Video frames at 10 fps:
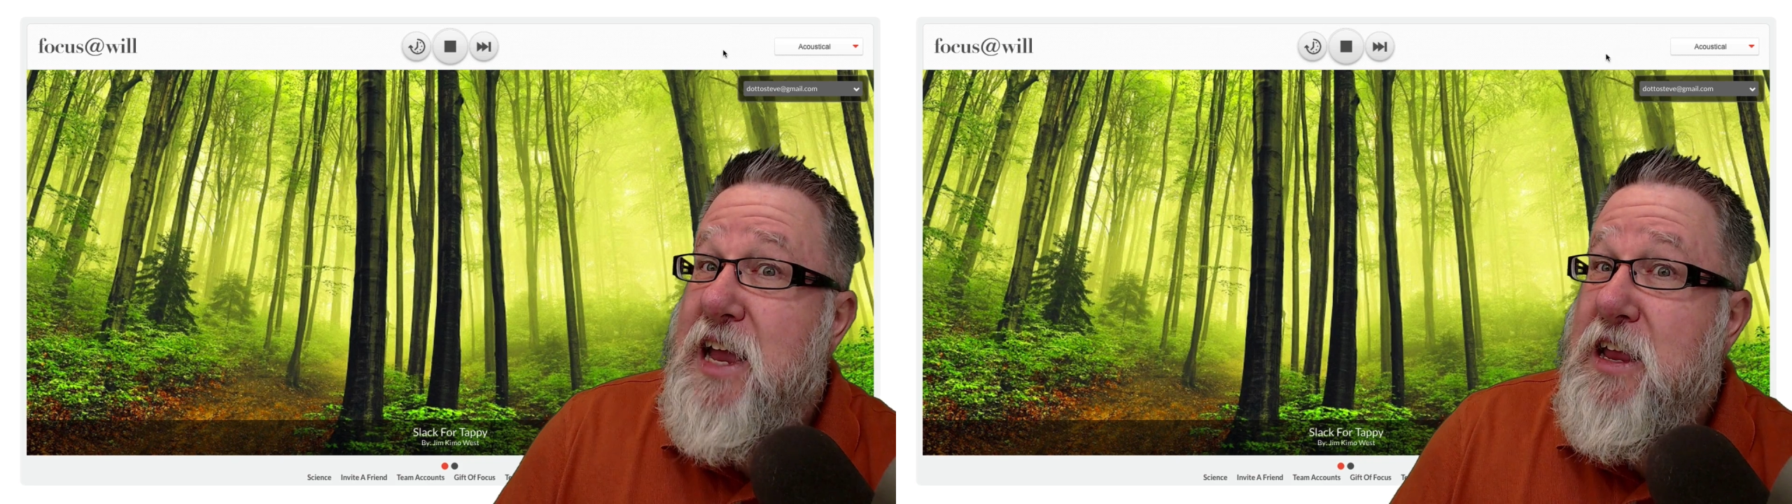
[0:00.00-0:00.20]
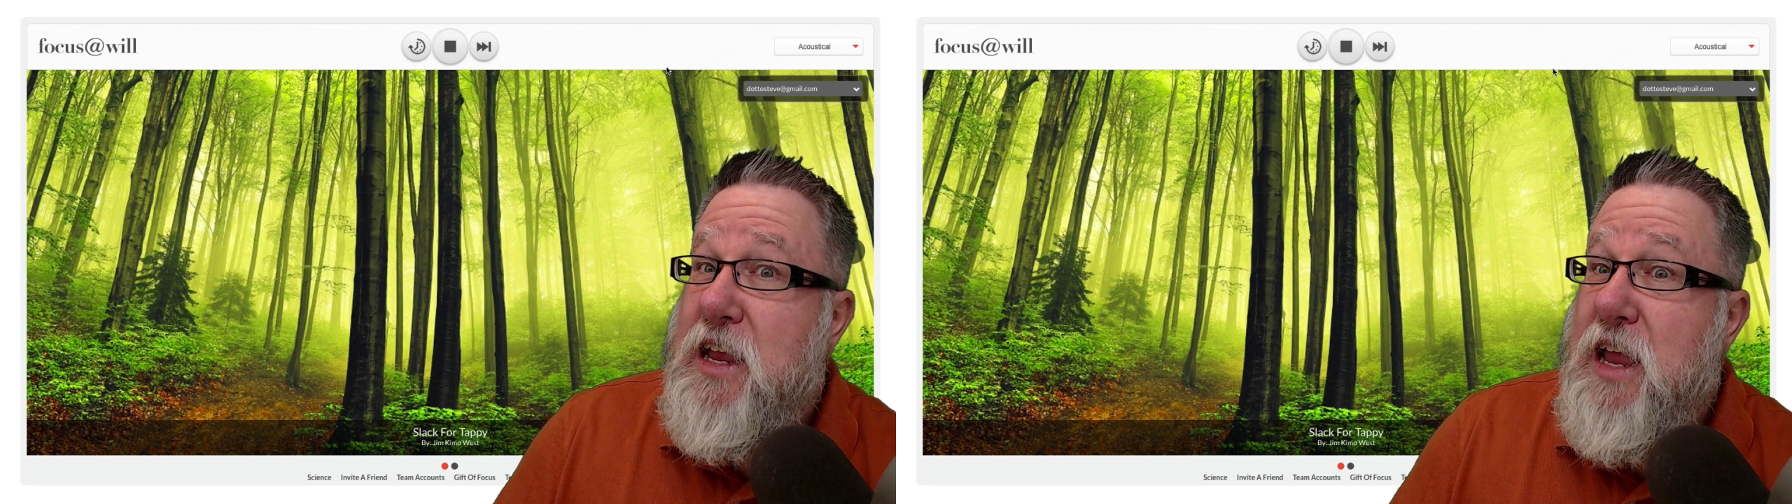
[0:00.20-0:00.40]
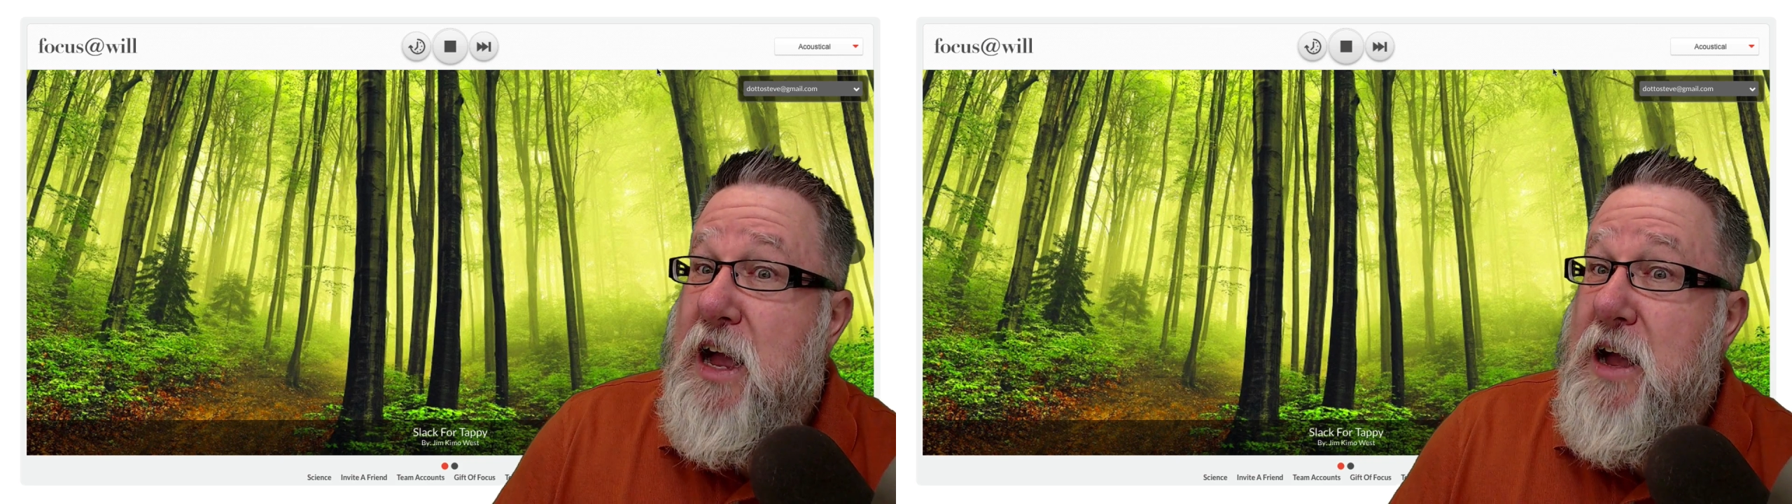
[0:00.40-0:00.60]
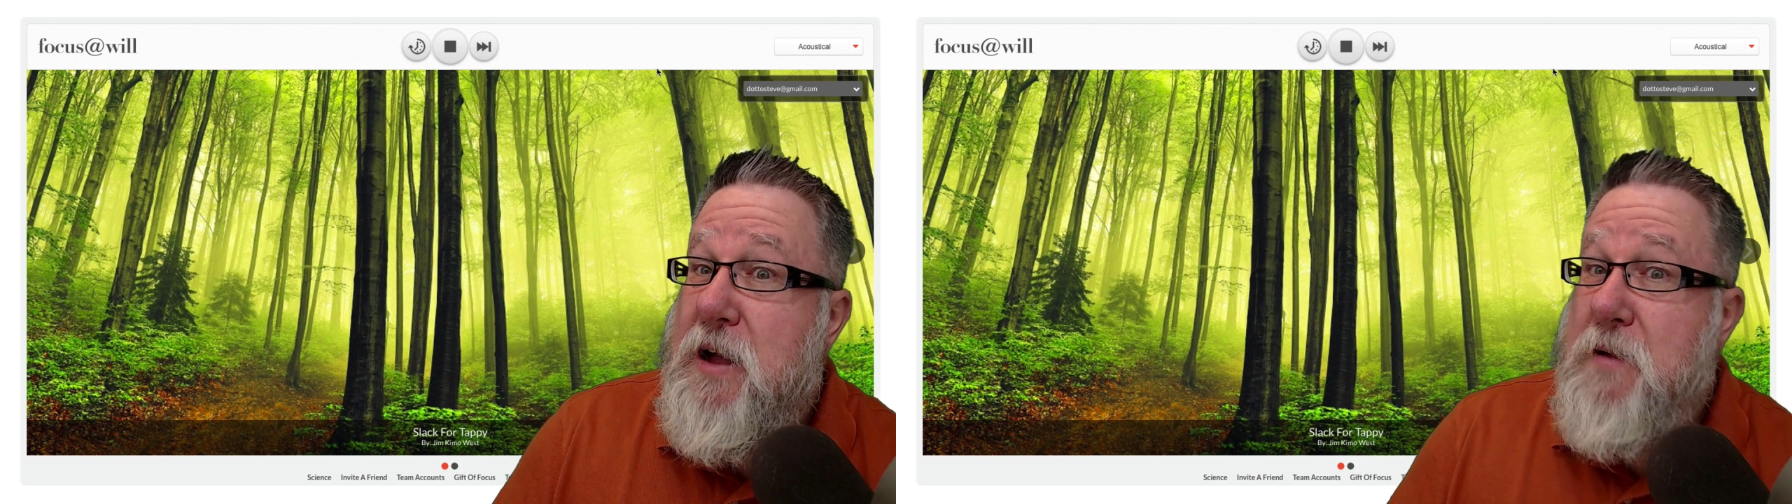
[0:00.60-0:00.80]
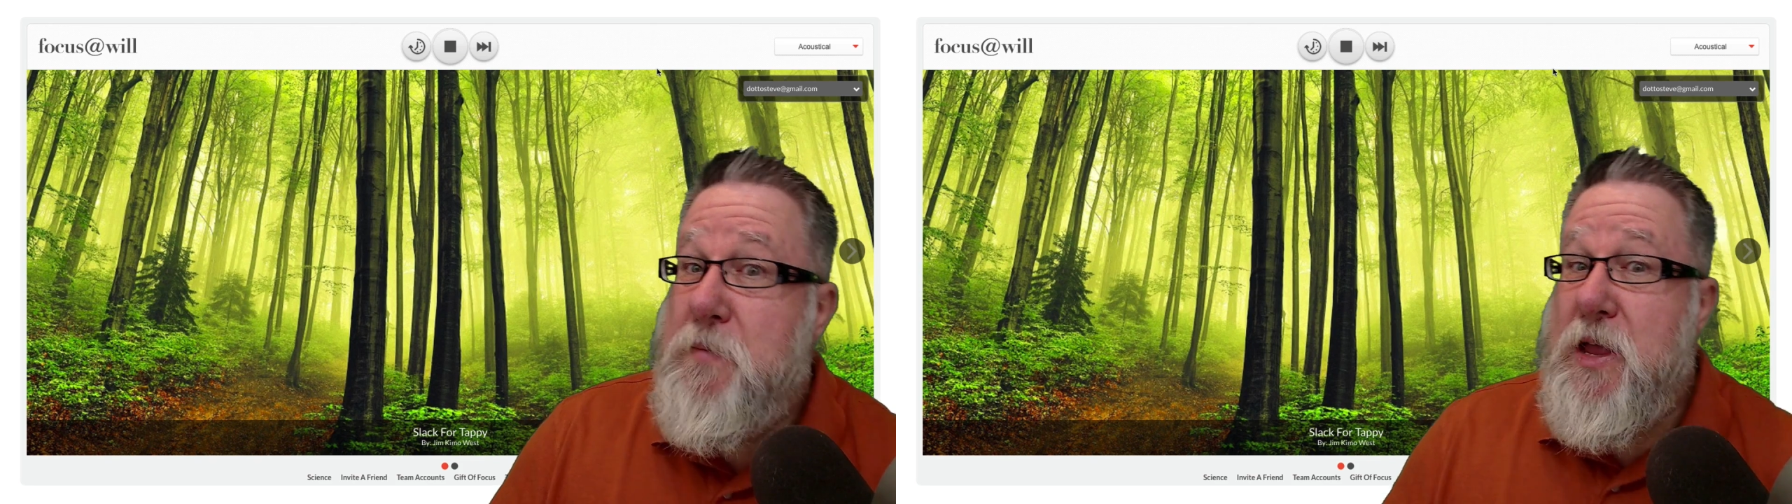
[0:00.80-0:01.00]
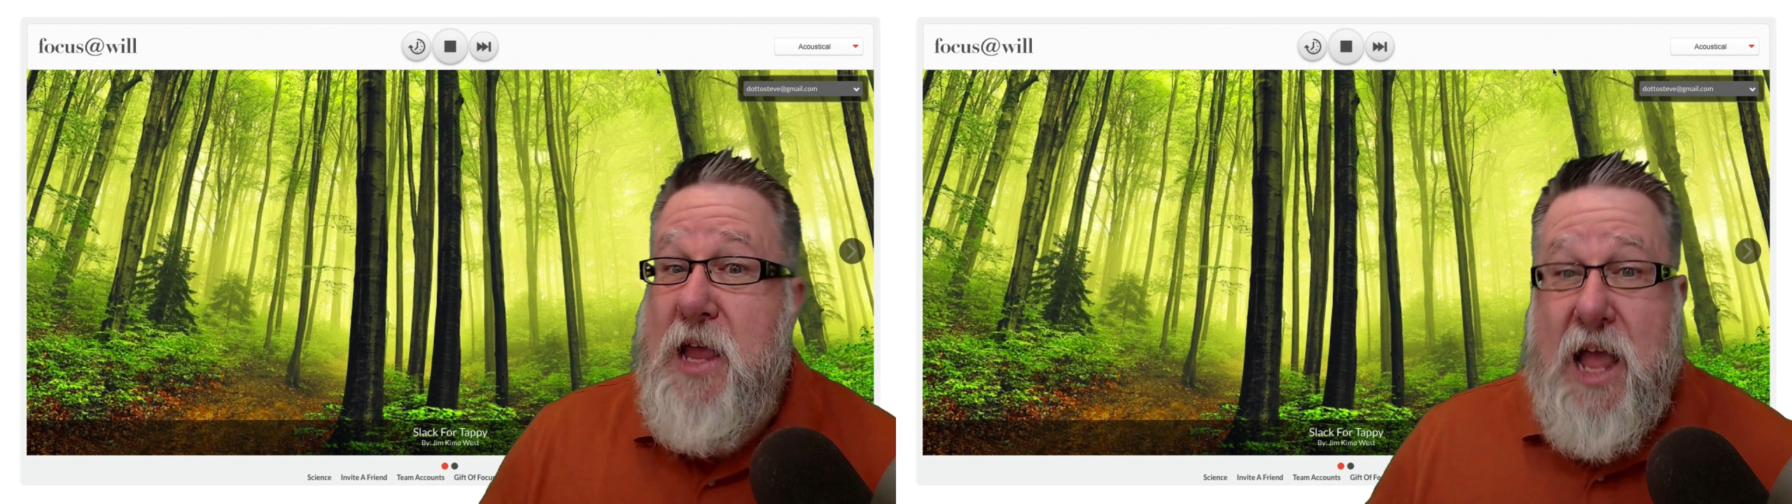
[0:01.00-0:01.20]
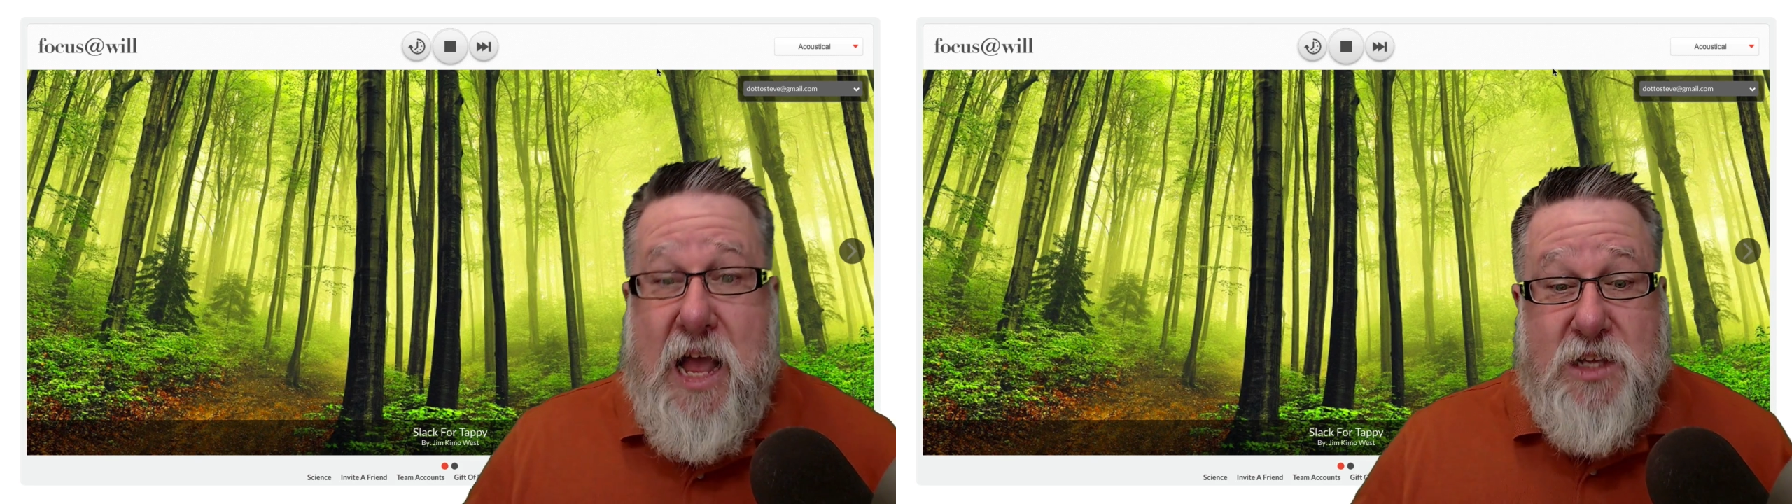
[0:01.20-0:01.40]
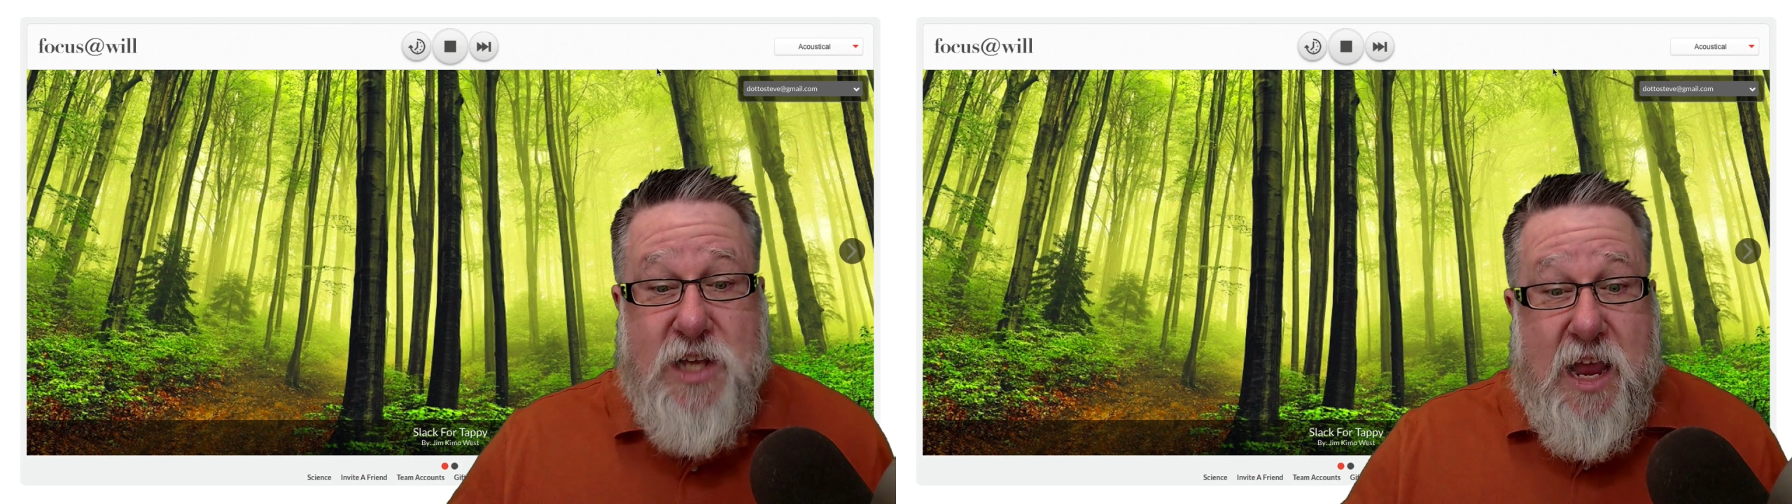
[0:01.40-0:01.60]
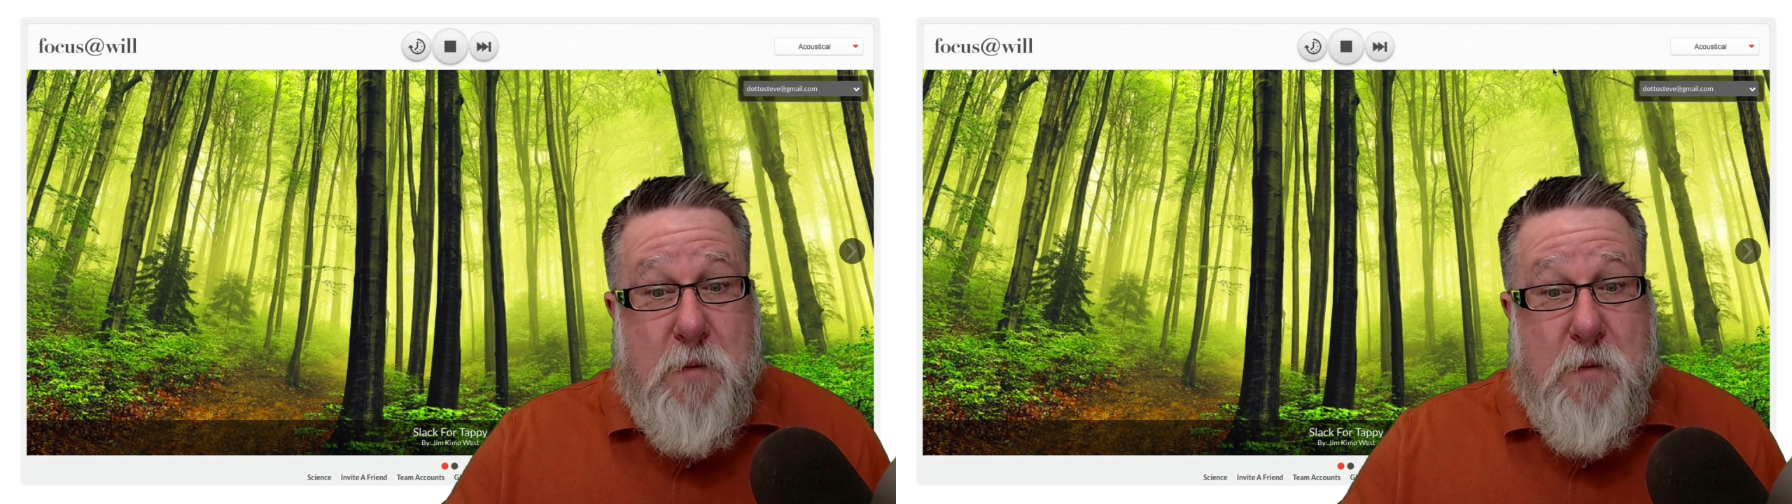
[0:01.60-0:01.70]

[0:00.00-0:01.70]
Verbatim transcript: I, uh, as